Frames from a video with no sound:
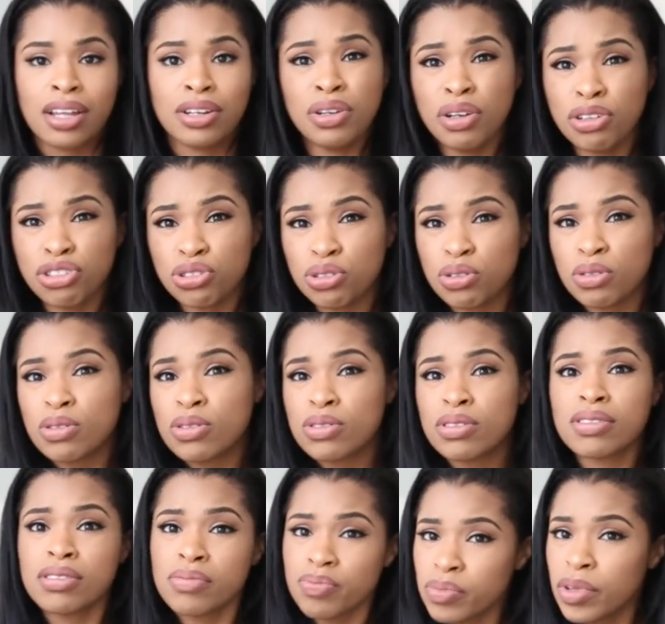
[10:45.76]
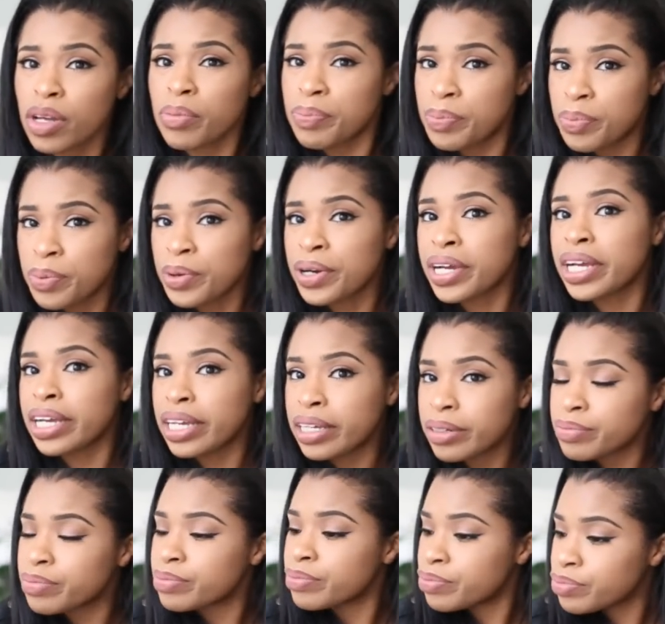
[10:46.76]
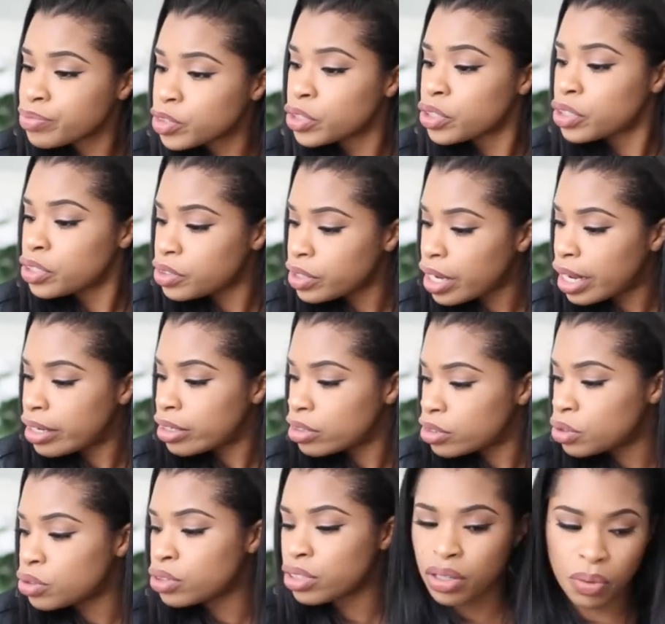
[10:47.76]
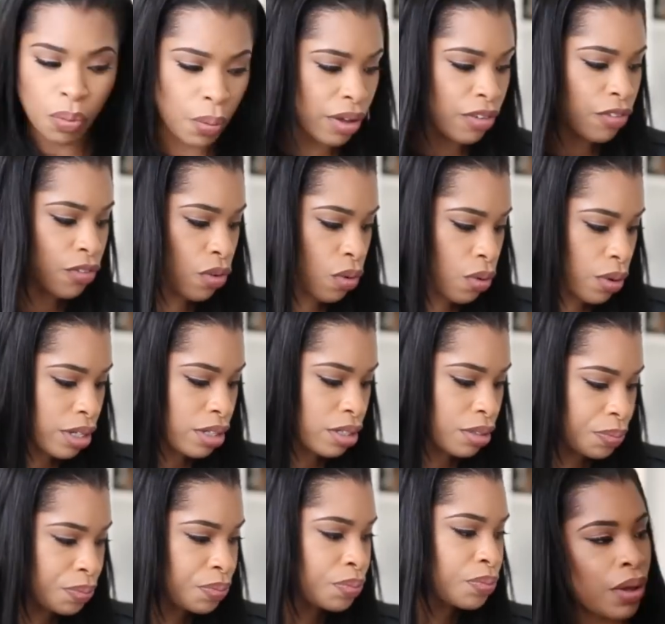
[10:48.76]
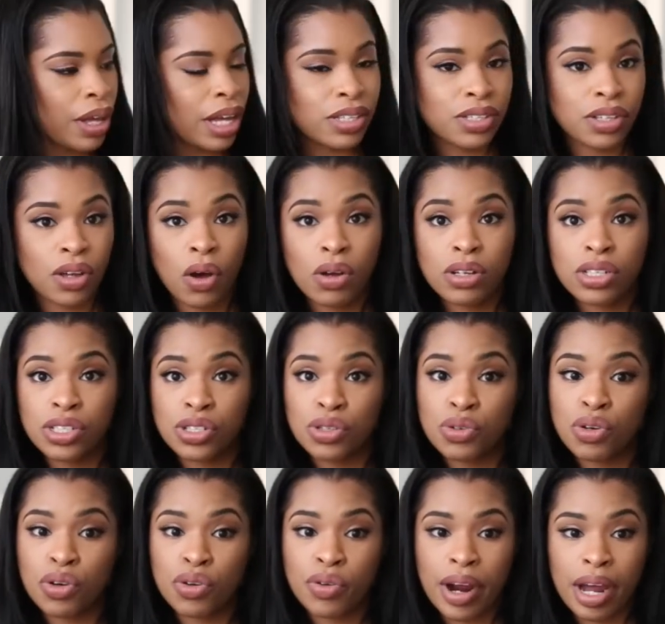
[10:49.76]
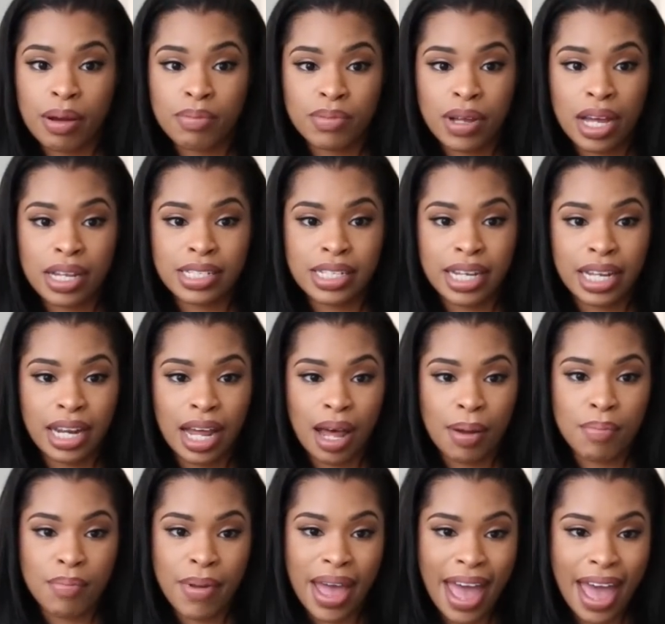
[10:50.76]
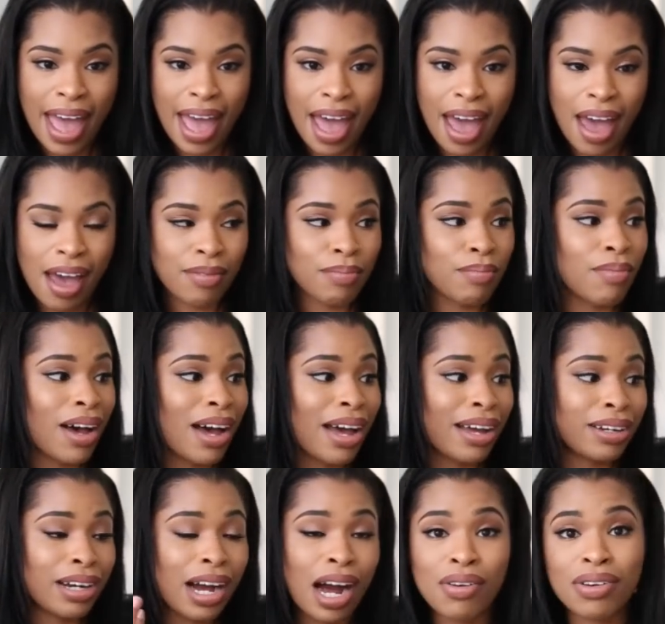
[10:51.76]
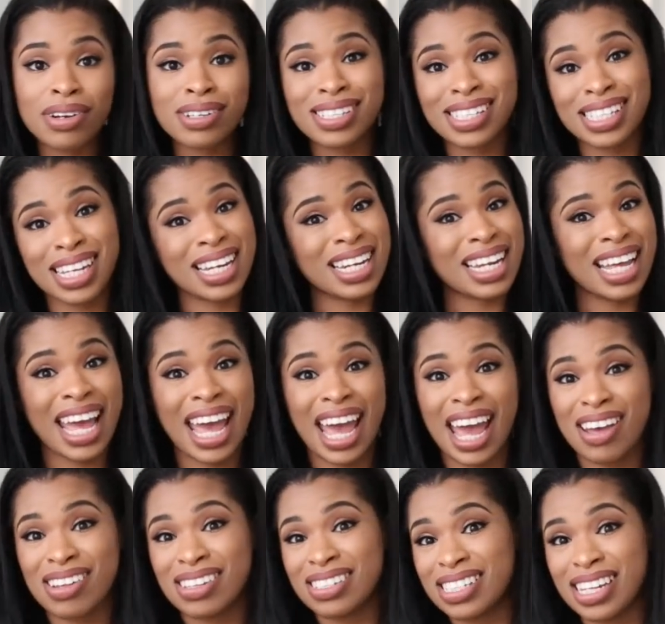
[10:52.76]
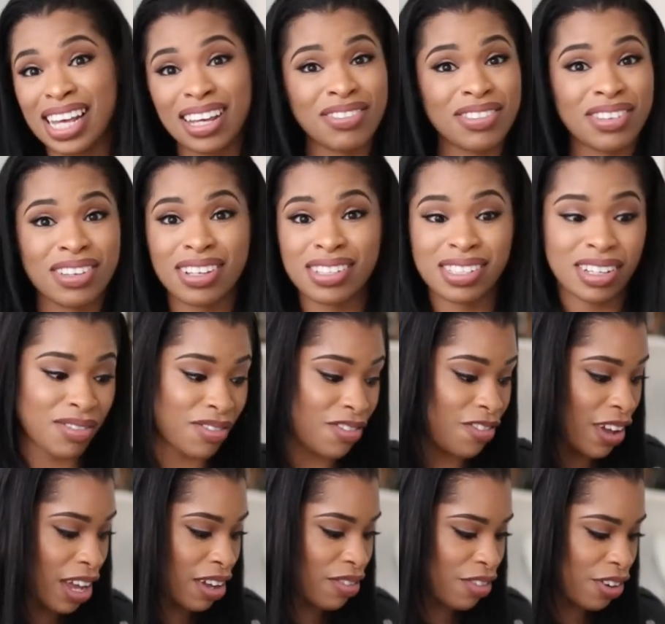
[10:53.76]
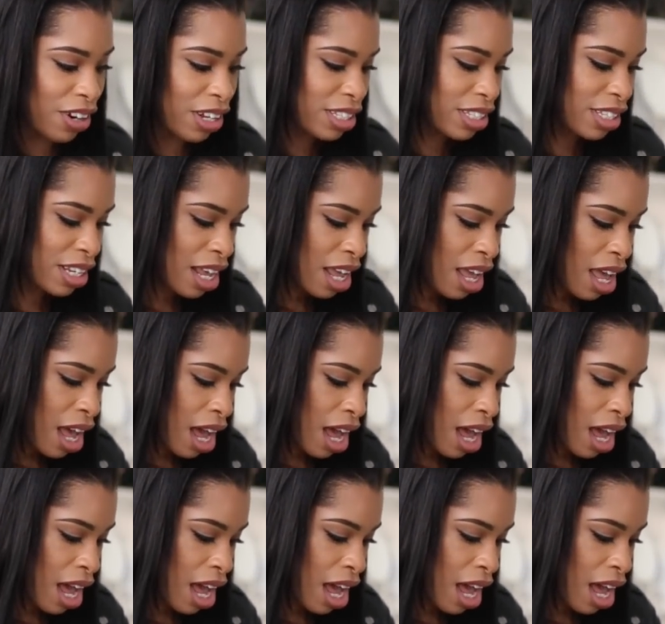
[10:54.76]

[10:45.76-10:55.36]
Neutrals are pretty good and it's usually the way forward. Okay, so on to Creme de la Mer, my current skincare saviors and favorites.